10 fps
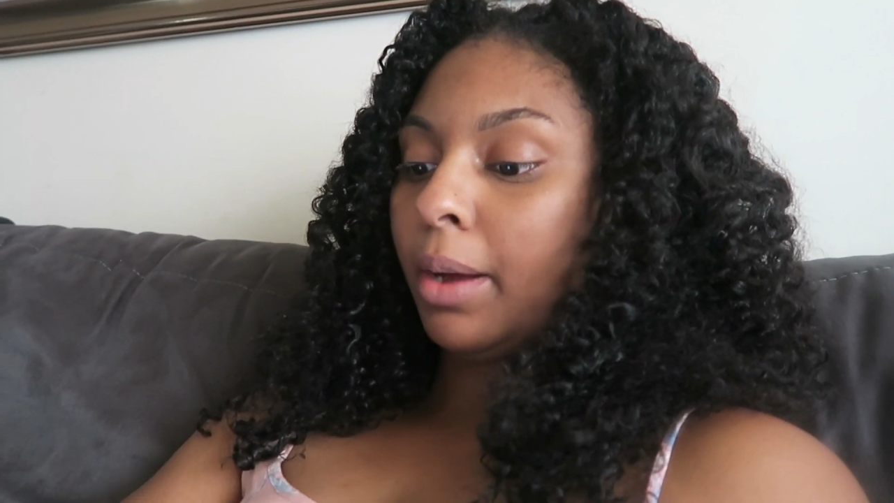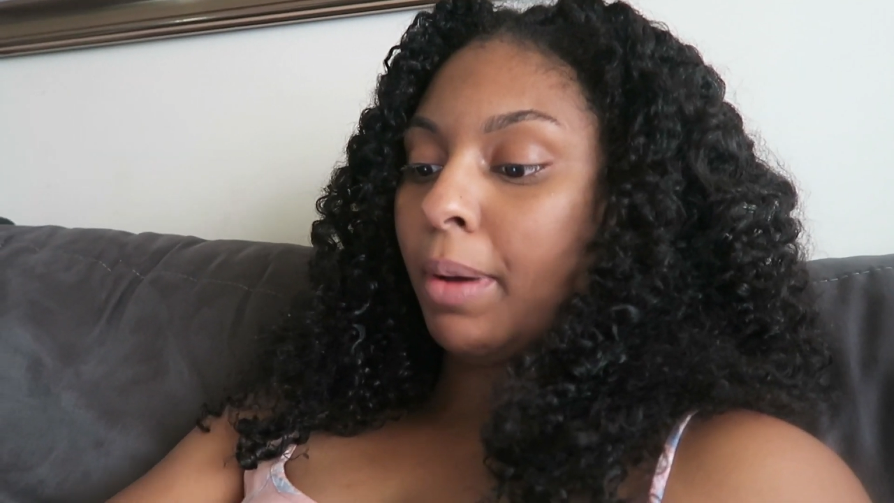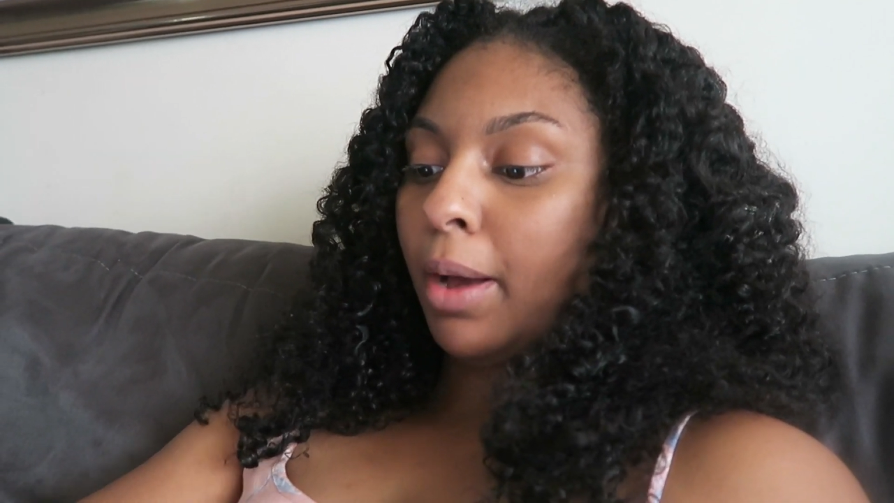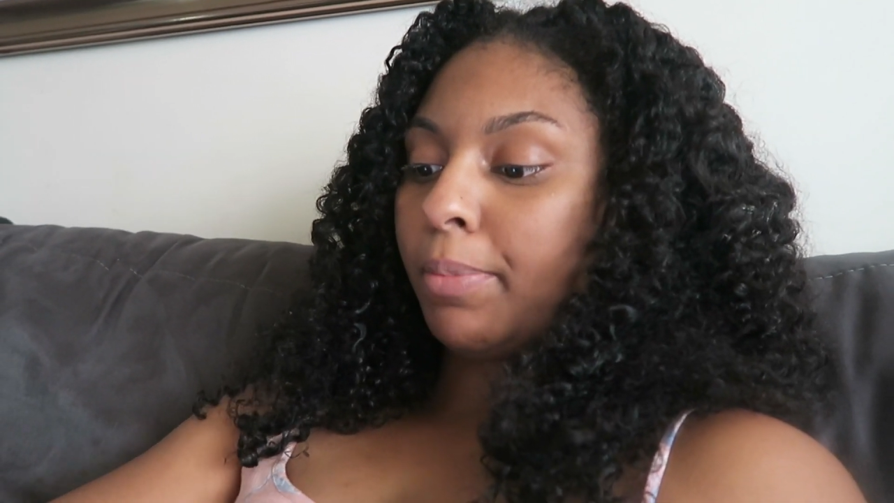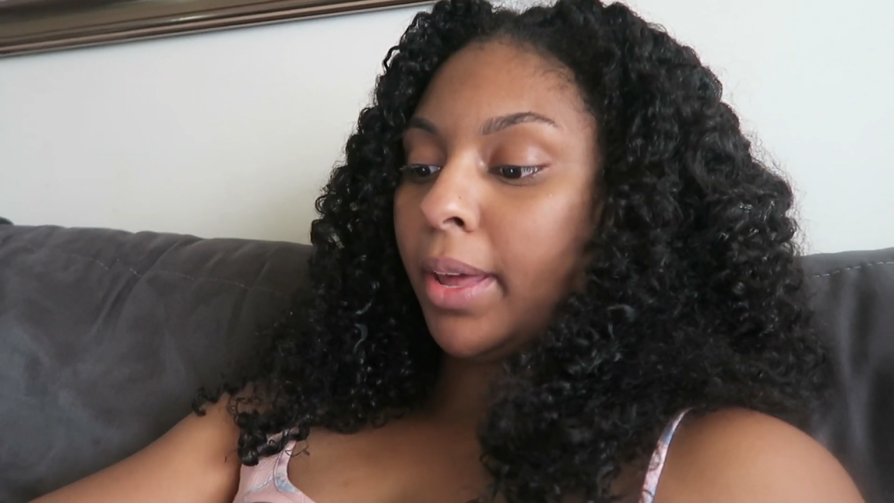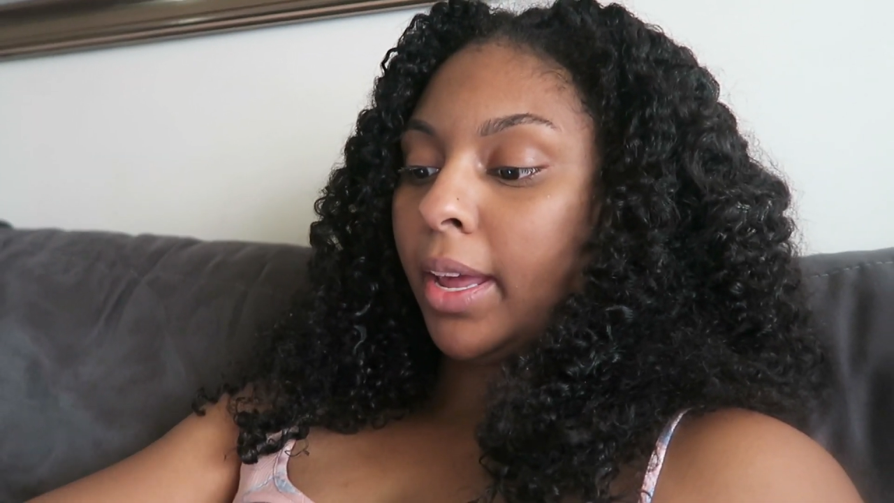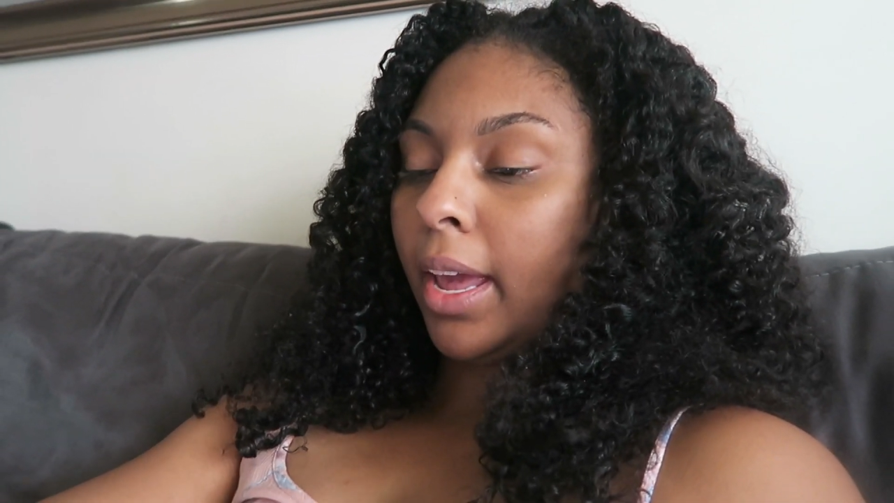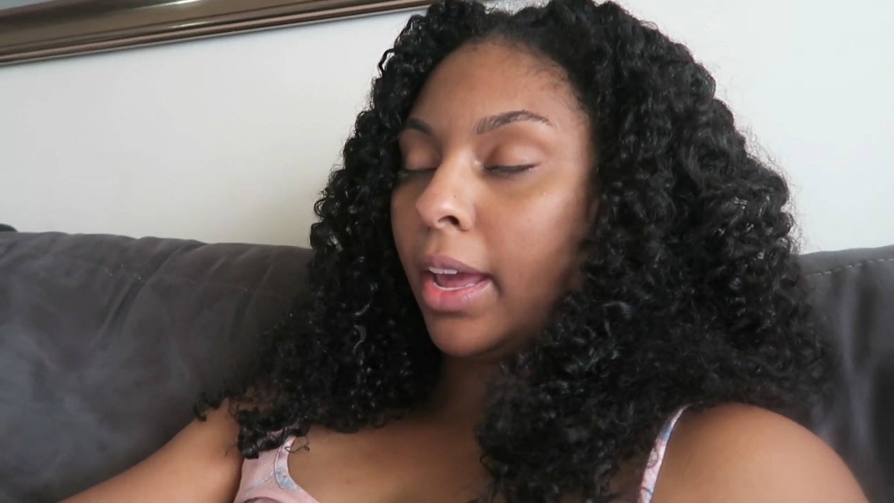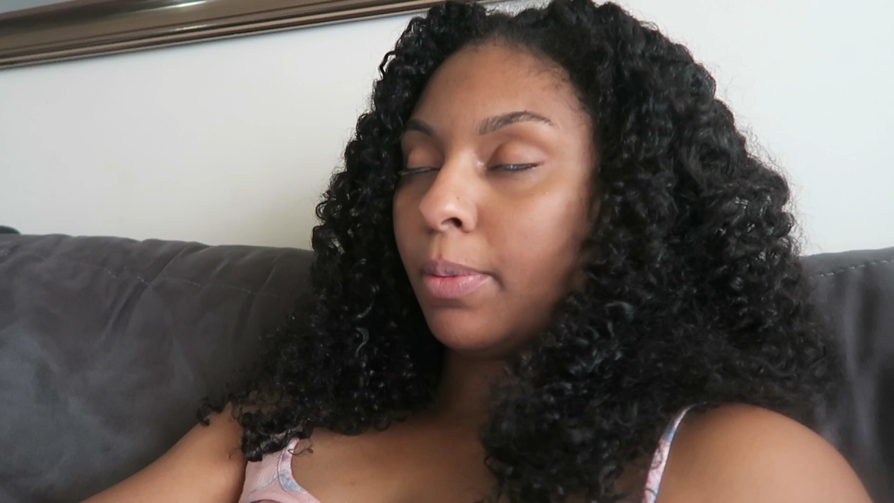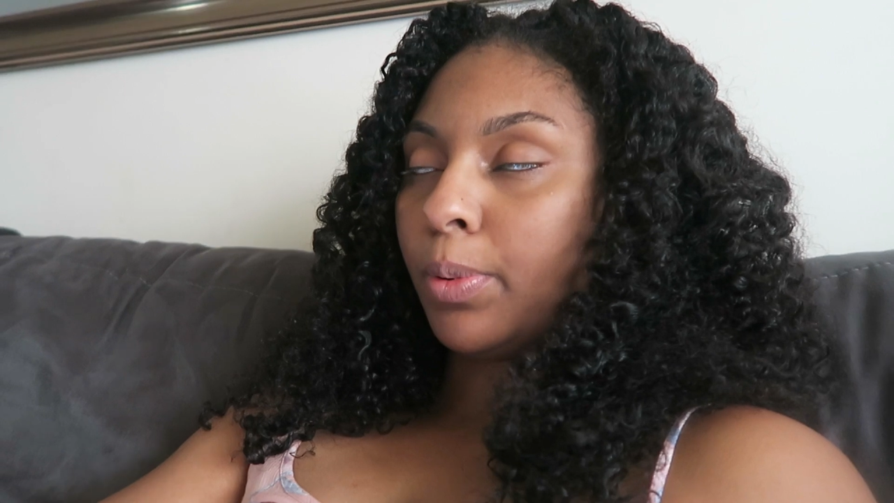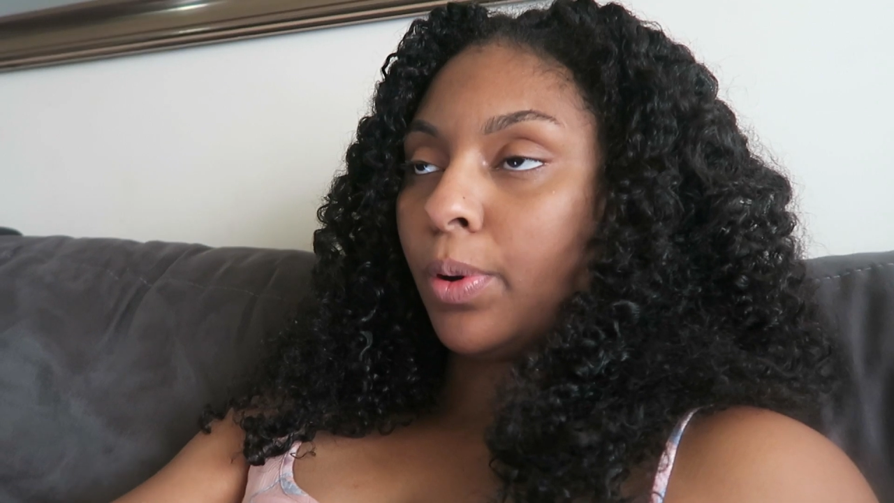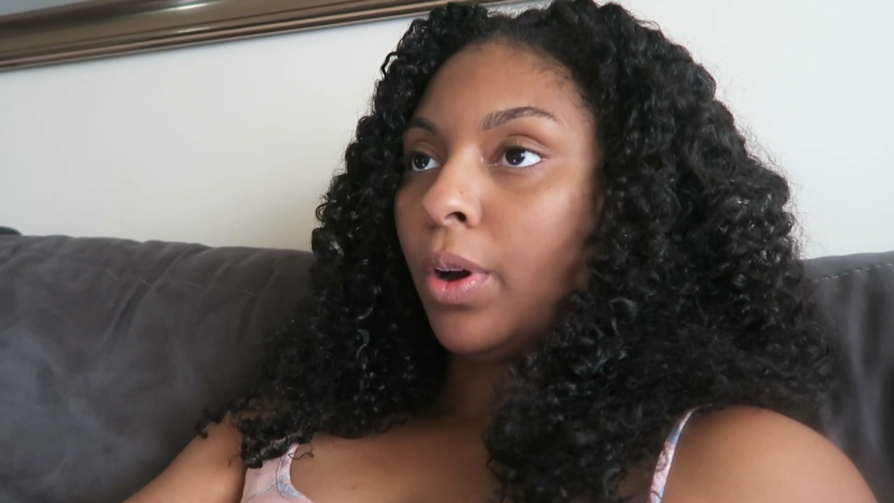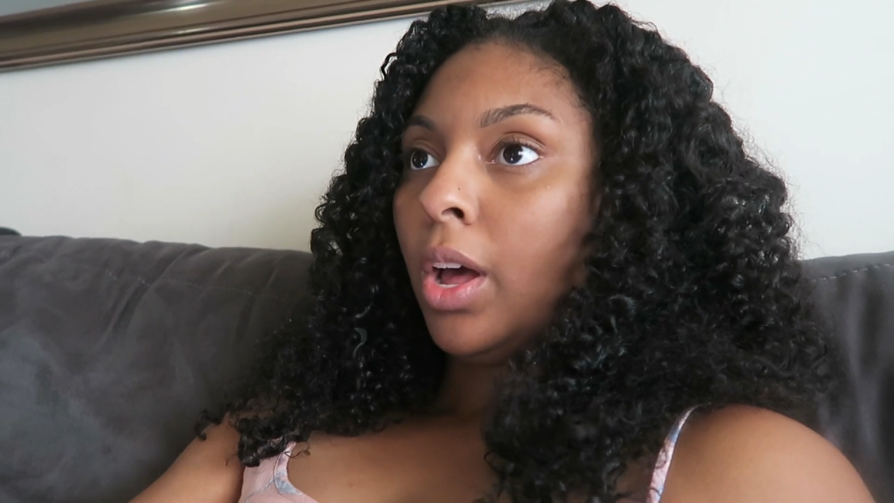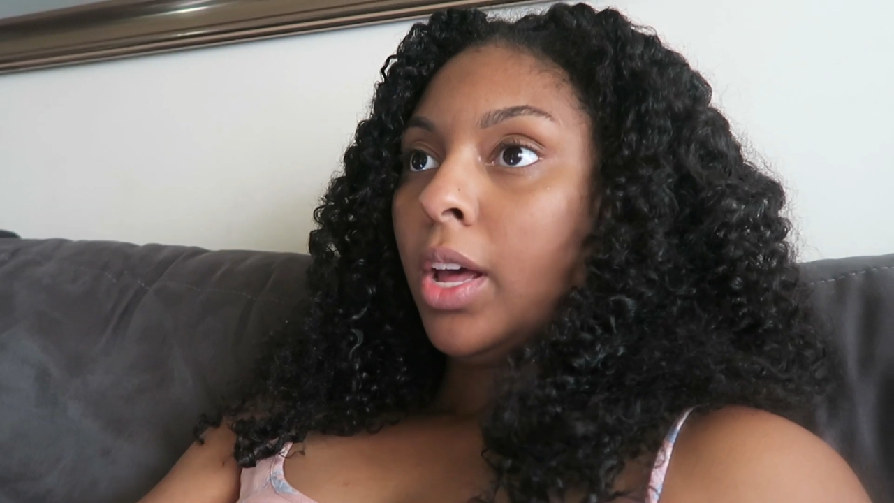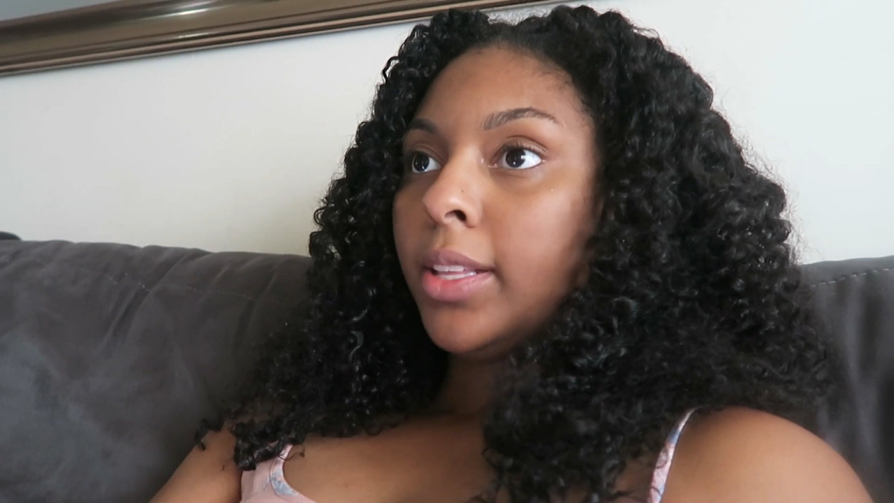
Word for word: about being able